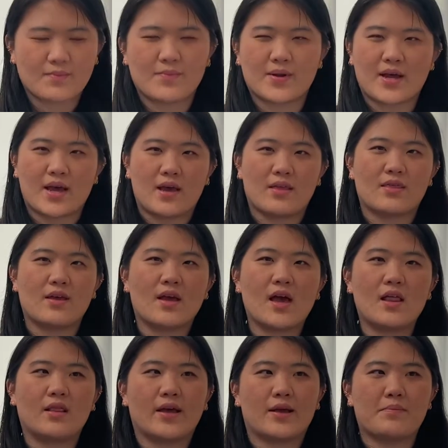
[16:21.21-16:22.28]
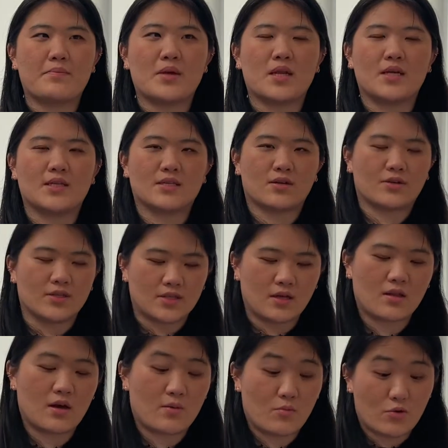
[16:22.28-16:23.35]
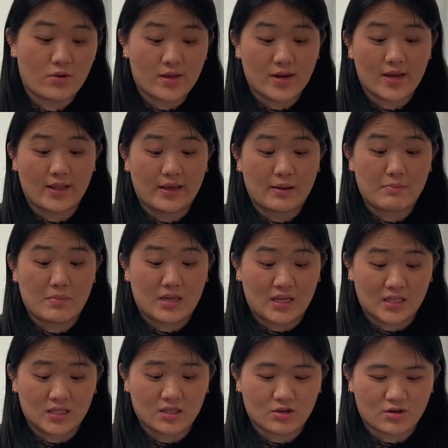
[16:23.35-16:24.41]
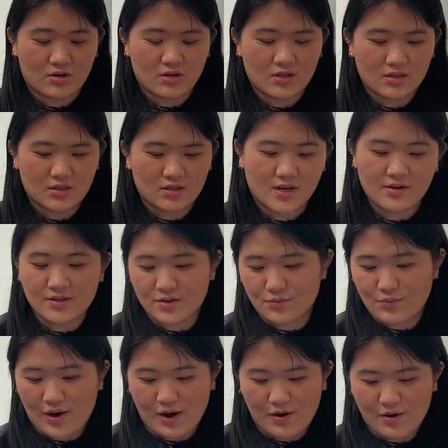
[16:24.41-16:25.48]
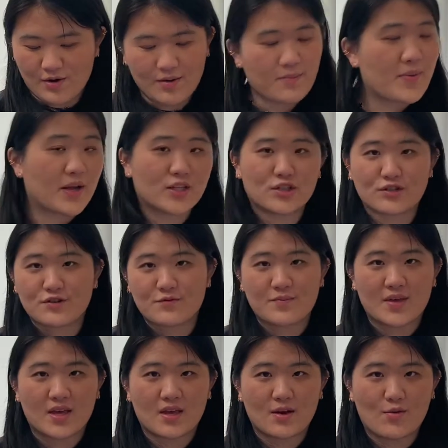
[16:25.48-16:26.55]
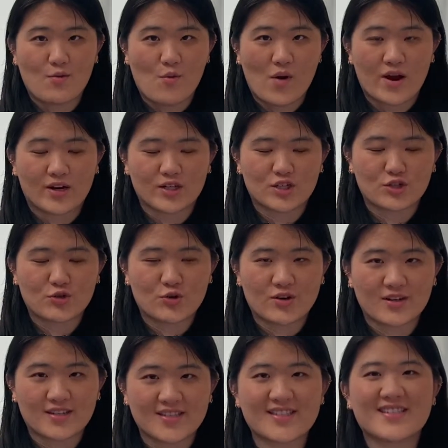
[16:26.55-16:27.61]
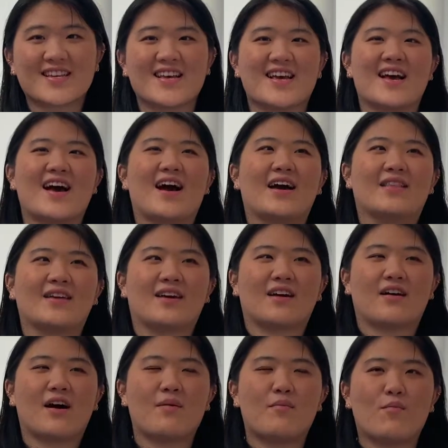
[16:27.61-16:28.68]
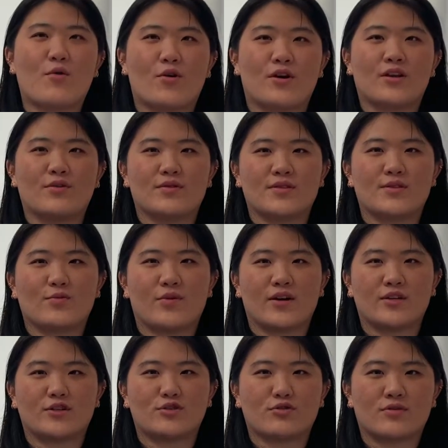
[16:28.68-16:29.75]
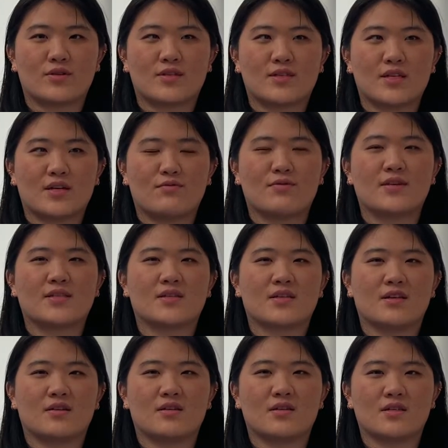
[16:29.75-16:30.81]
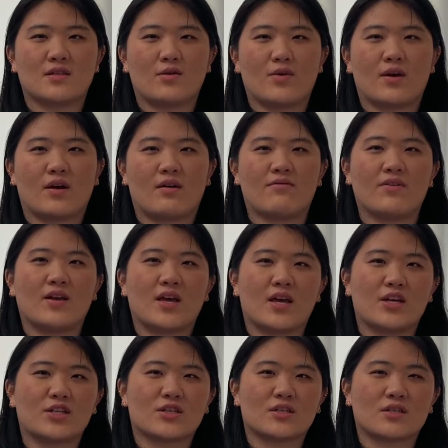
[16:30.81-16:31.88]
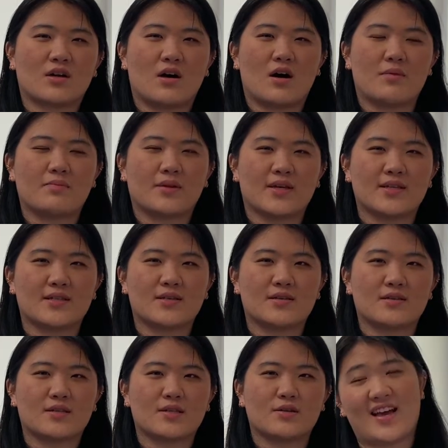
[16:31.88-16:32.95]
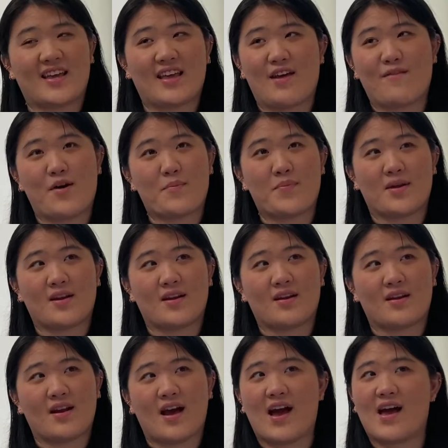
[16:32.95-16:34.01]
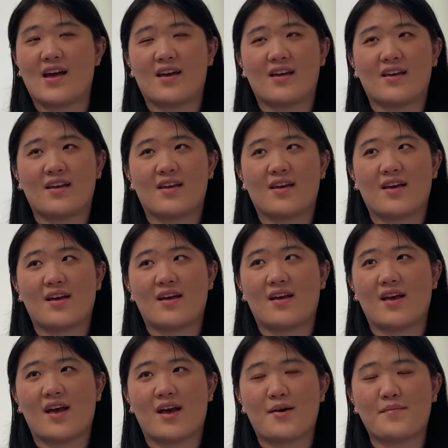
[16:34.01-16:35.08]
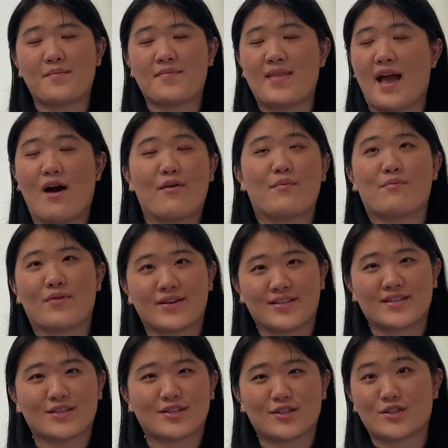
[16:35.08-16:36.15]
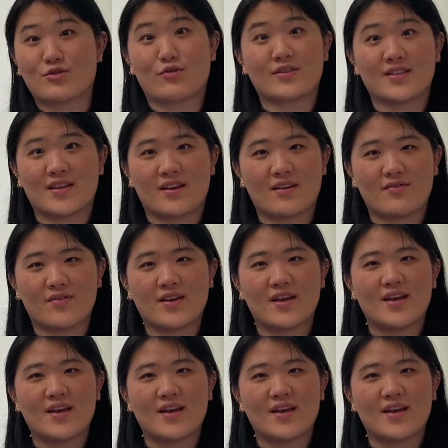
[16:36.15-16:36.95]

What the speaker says: but I think I like midi skirts a lot more than I like mini skirts. Here's a rare picture of me wearing shorts. I think I got more used to wearing shorts in recent years going on vacation to hot places. I gave up and I am now embracing the shorts life.